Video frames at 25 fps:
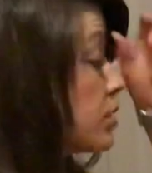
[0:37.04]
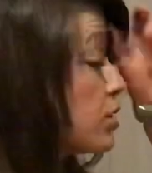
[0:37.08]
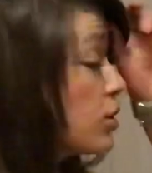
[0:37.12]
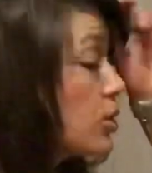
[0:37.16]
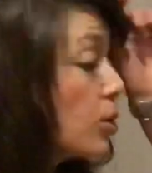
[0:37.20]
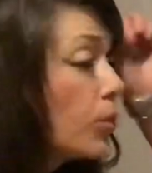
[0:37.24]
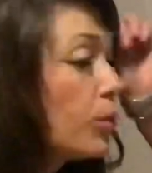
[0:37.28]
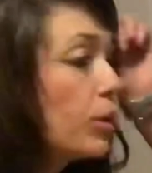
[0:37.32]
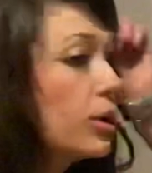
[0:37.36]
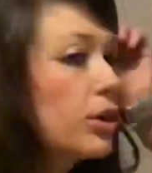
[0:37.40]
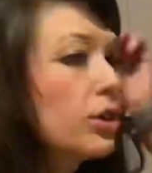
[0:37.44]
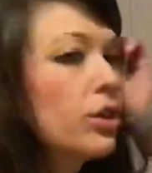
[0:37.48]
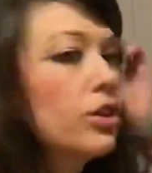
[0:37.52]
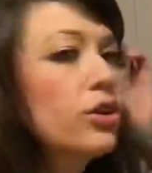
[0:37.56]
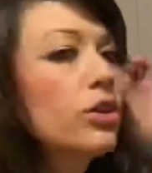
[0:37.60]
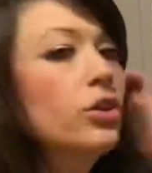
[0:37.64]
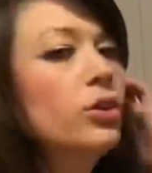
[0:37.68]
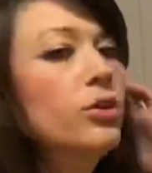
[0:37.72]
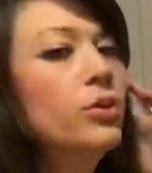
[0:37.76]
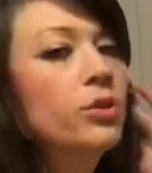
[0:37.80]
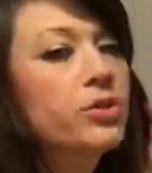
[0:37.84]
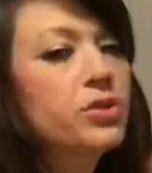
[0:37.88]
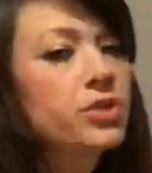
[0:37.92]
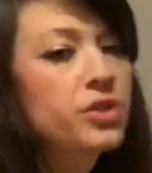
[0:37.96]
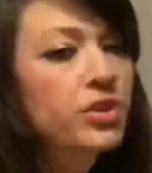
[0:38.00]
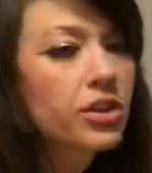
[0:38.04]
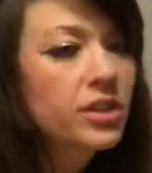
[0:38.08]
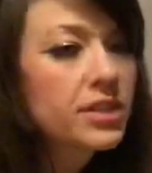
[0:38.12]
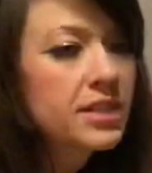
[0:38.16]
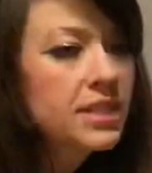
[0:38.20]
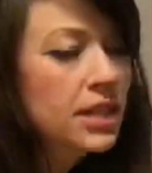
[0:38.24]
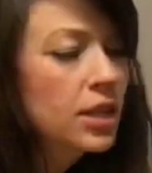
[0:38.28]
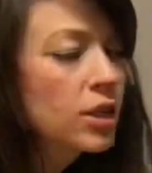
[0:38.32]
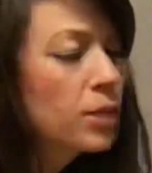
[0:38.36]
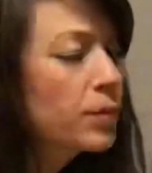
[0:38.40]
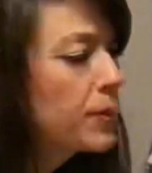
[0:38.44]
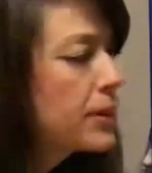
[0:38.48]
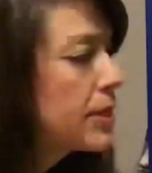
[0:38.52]
So what you're going to do is you're going to
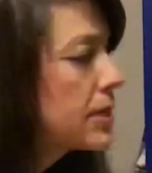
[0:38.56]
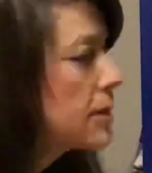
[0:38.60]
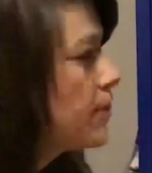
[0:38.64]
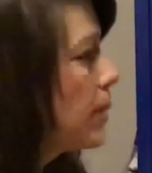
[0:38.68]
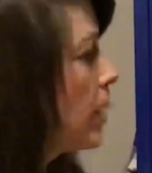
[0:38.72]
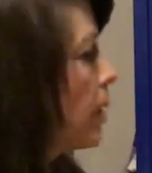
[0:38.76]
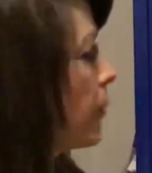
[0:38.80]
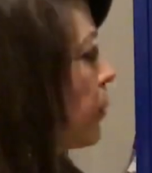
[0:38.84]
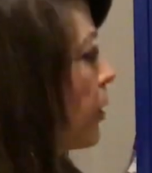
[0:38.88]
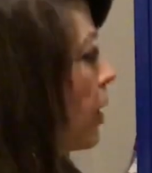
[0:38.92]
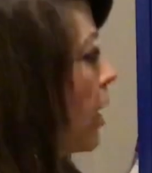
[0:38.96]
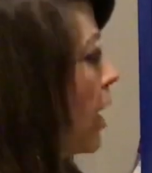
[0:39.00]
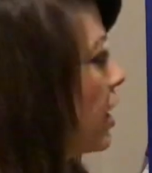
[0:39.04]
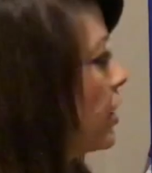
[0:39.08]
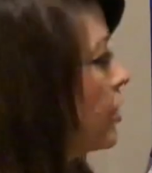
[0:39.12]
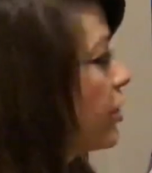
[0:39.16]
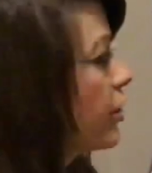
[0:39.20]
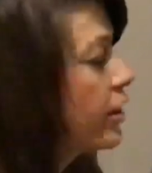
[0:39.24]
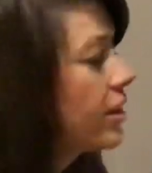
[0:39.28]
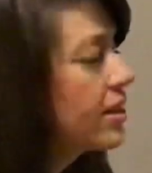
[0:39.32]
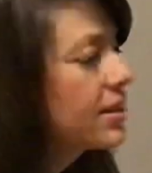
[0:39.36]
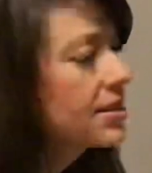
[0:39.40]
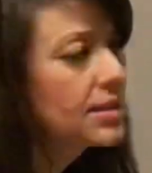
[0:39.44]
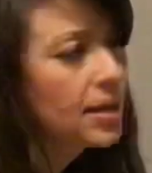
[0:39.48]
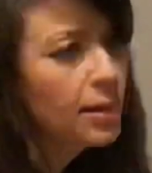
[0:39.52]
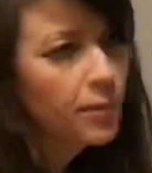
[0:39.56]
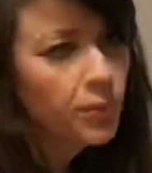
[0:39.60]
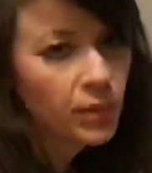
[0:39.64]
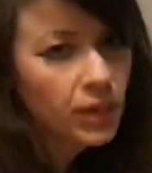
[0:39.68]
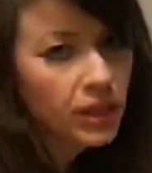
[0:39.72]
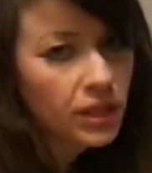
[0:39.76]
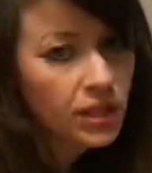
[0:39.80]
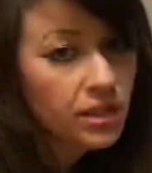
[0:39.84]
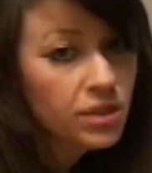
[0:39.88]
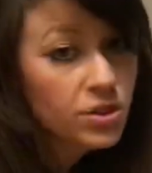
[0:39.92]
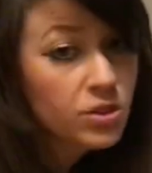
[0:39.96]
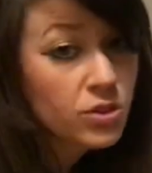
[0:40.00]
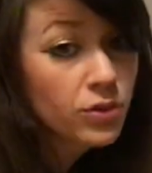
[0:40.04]
take your piece of paper and you're going to separate
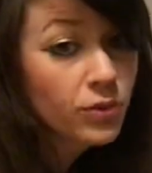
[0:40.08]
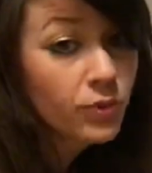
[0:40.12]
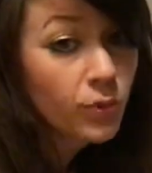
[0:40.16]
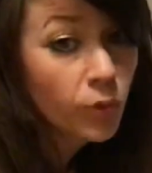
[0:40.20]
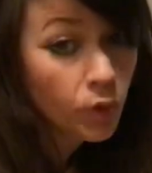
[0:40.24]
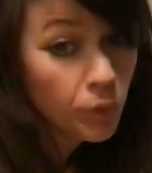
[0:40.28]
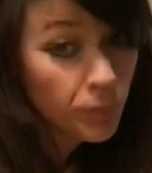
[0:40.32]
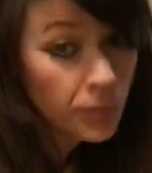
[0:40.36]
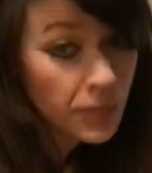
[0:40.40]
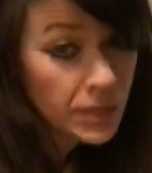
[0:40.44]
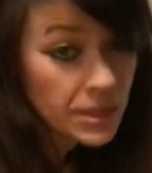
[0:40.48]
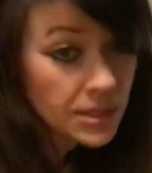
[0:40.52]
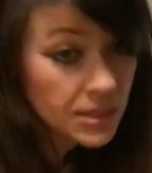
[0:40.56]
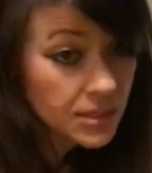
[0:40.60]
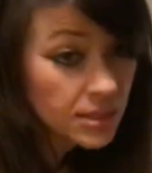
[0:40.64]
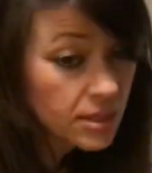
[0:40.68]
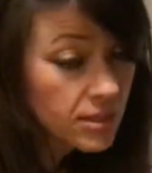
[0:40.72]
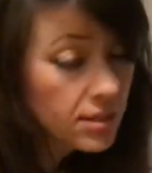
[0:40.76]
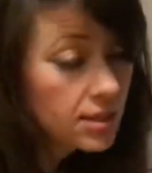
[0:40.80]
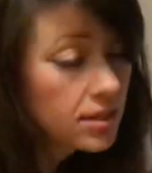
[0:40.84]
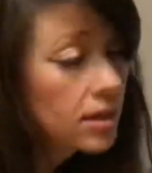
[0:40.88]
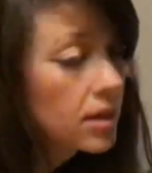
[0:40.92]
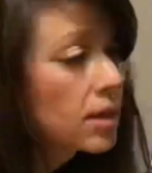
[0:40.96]
it into 4 pieces.